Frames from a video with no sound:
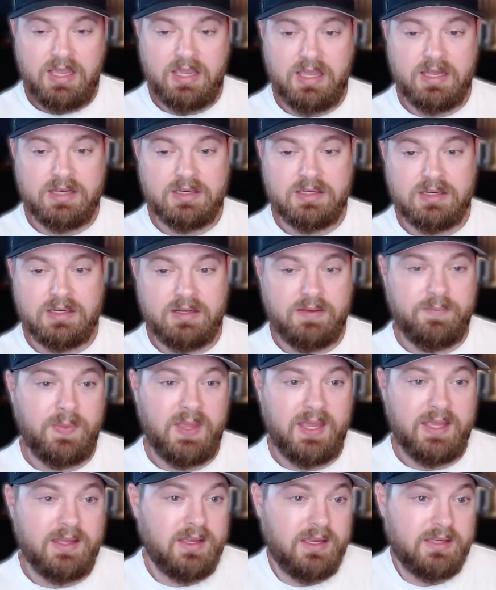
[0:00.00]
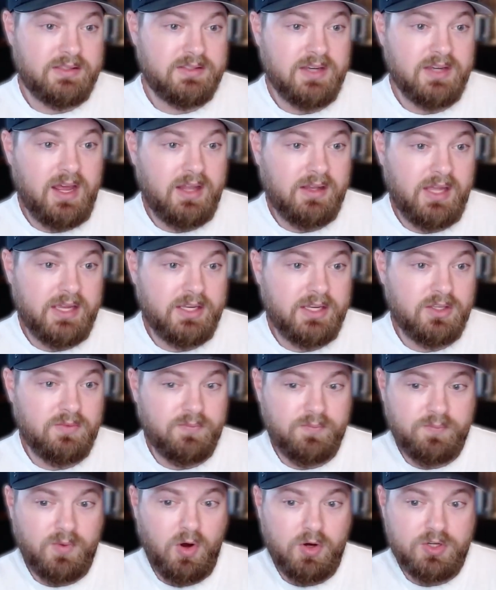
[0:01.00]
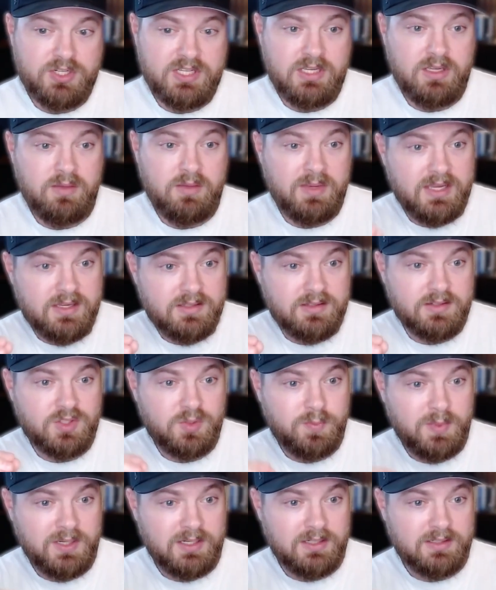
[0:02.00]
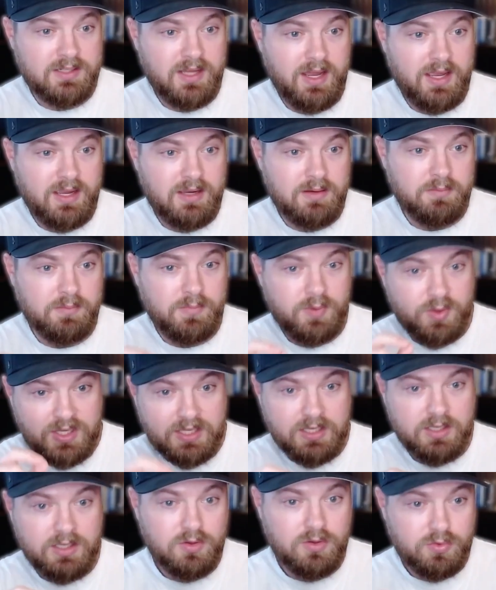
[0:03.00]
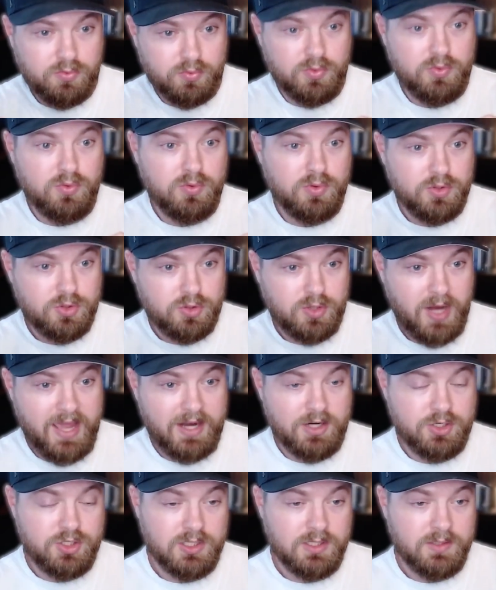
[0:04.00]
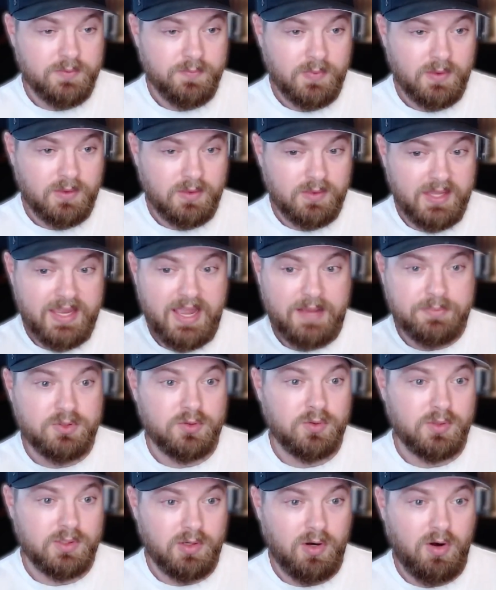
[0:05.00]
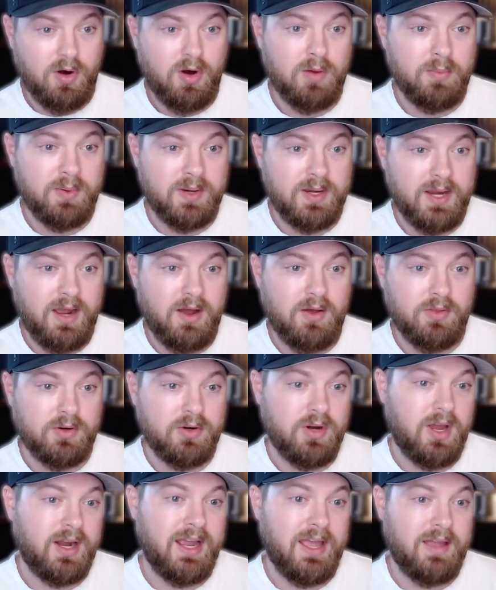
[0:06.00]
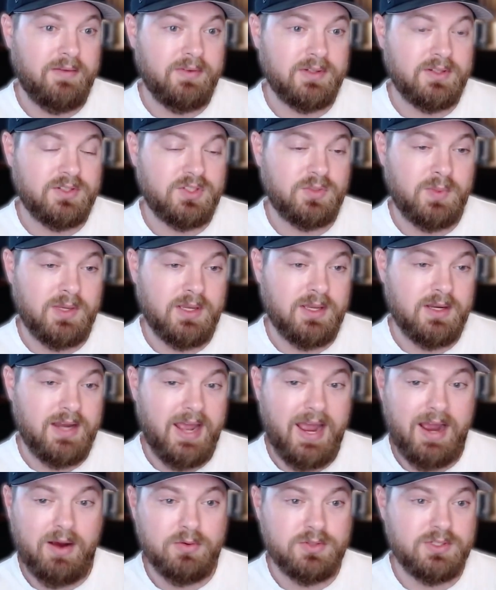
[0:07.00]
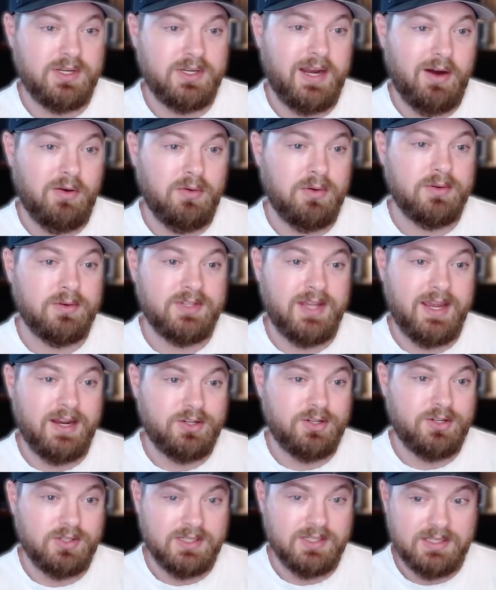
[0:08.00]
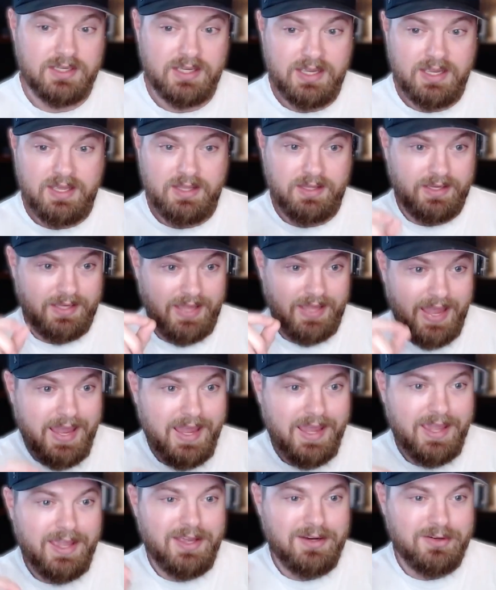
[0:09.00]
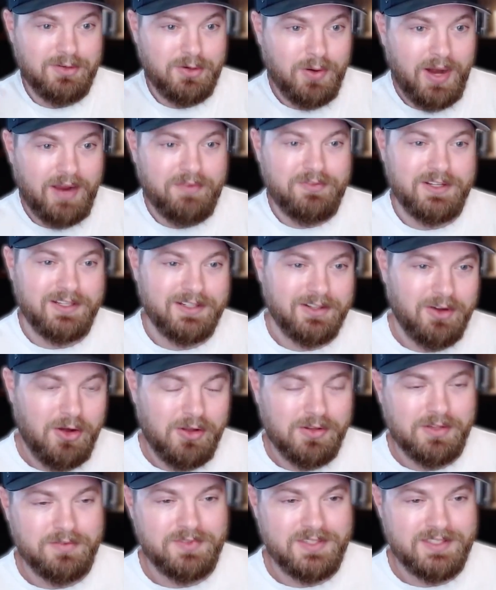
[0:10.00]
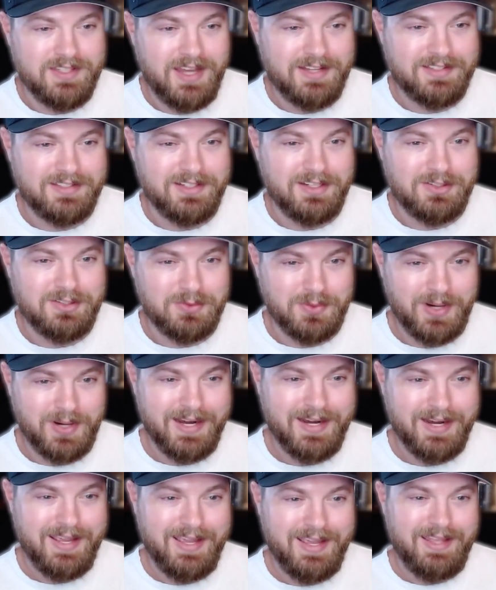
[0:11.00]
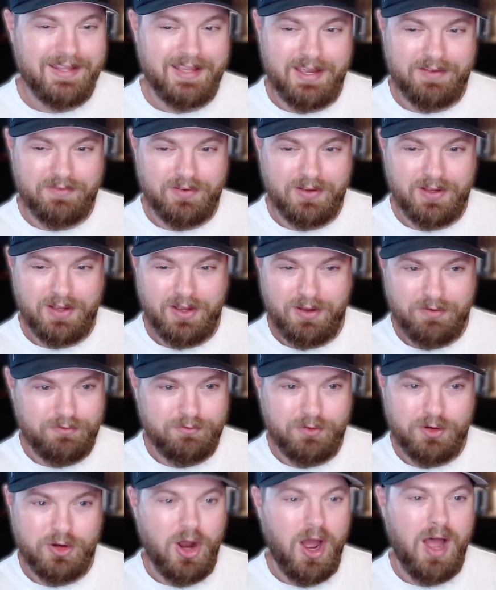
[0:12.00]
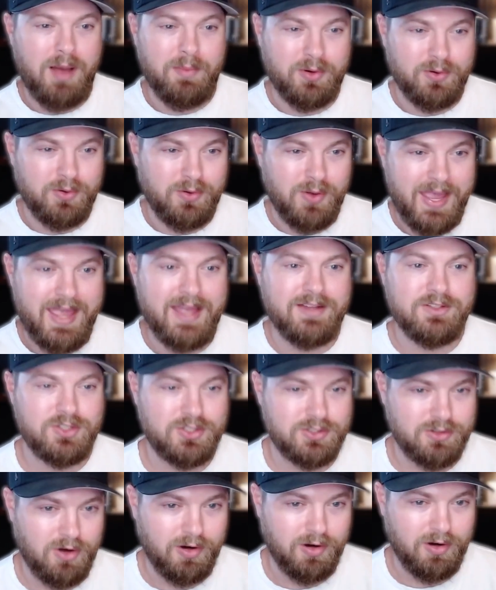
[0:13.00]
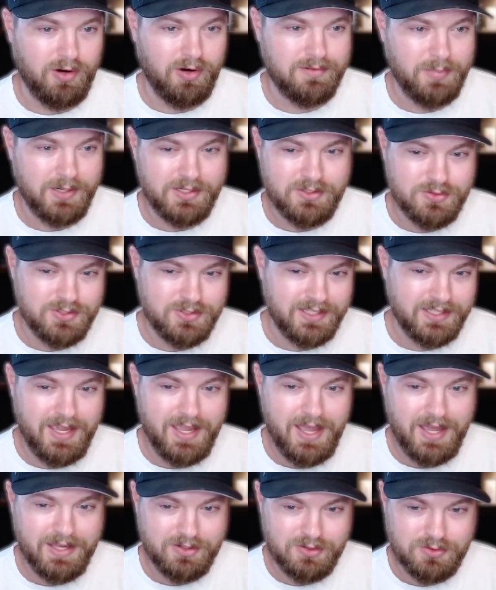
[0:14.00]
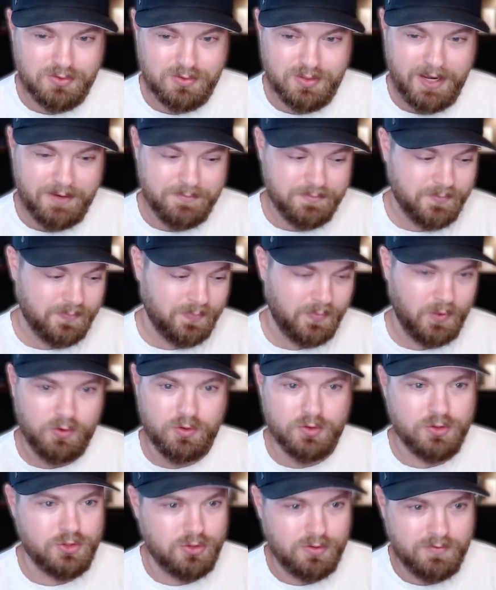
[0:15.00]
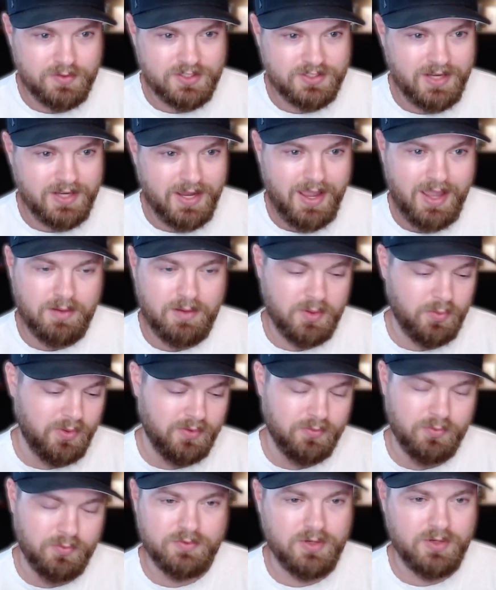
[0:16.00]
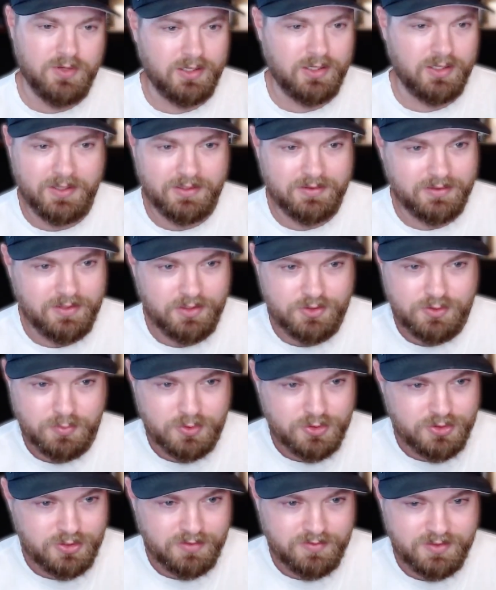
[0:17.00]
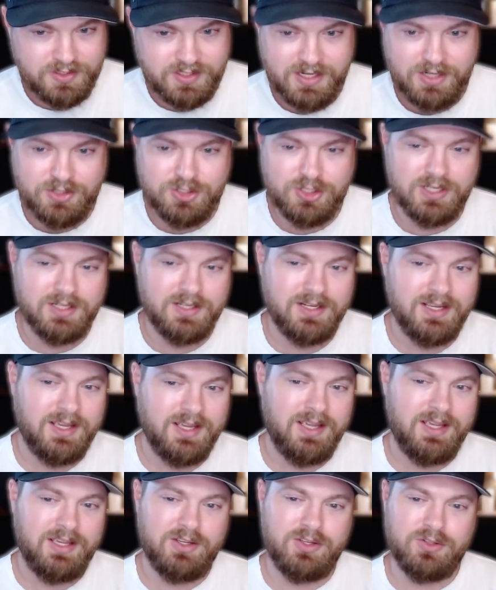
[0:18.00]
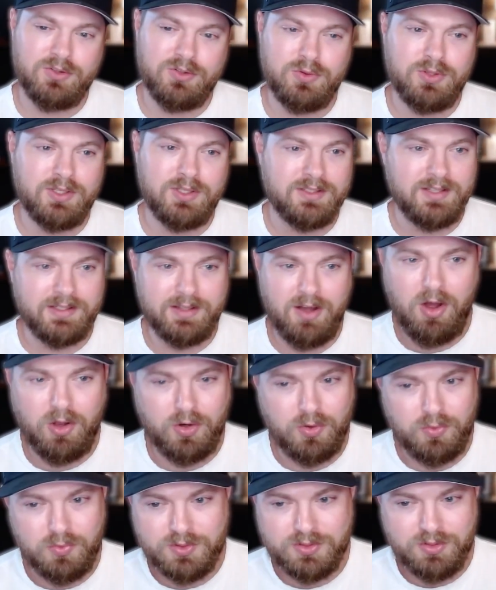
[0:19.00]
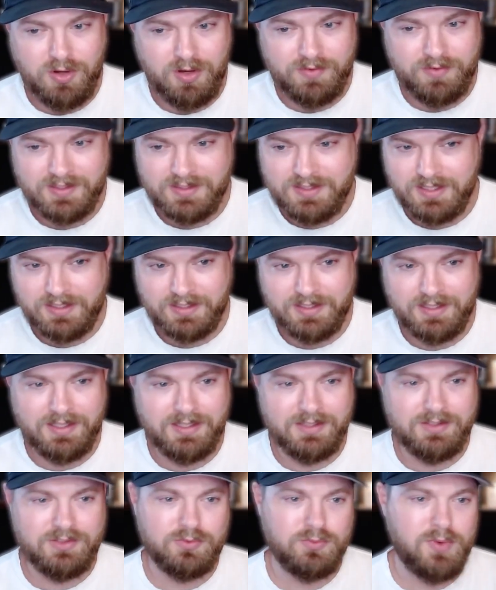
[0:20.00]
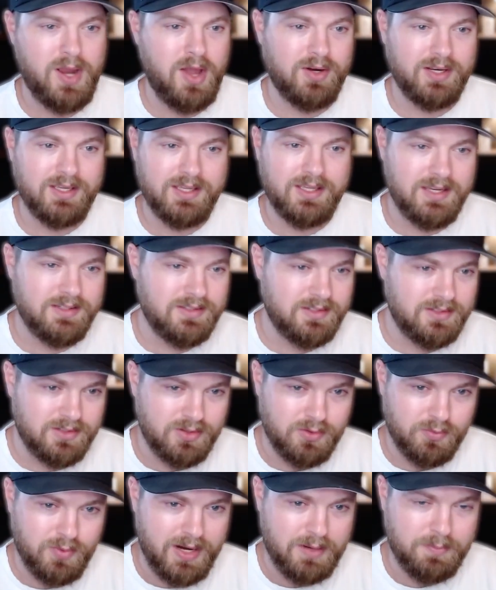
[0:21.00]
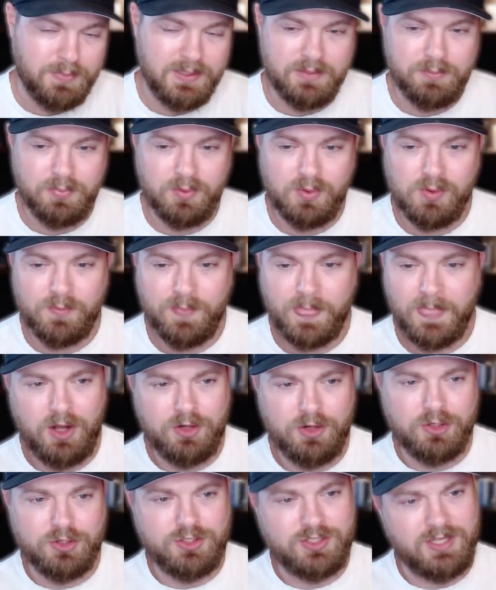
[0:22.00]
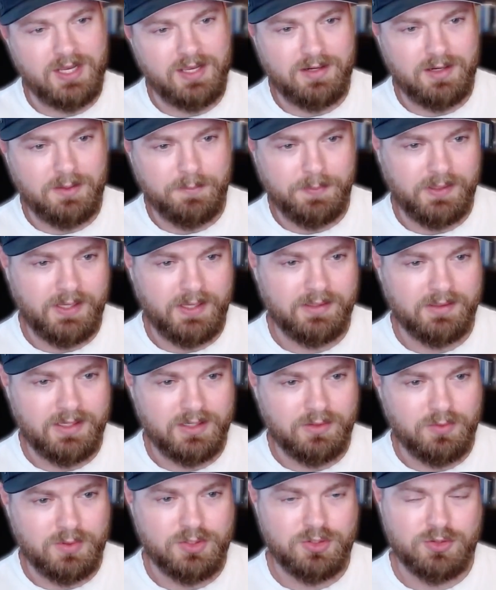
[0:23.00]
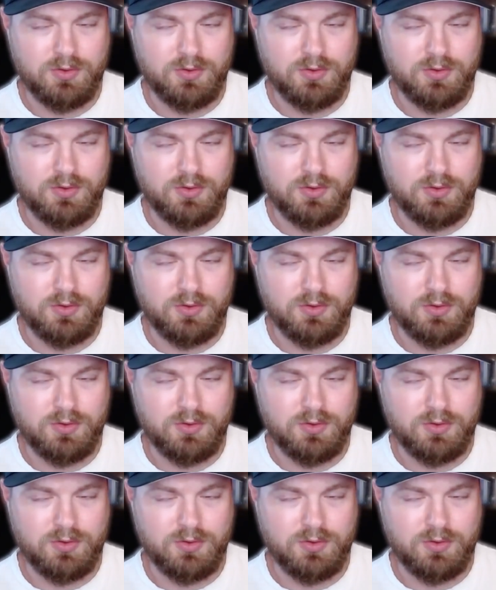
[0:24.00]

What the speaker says: And it's not like our team isn't spending time thinking through the strategy. They absolutely are, but now they're not having to spend hours and hours actually like handcrafting all of these assets, right? They have a phenomenal head start by using AI to do that. On the service side, I mean, we've talked about the customer service agent. You can do things auto-resolving tickets, routing cases to the right people, understanding plain language.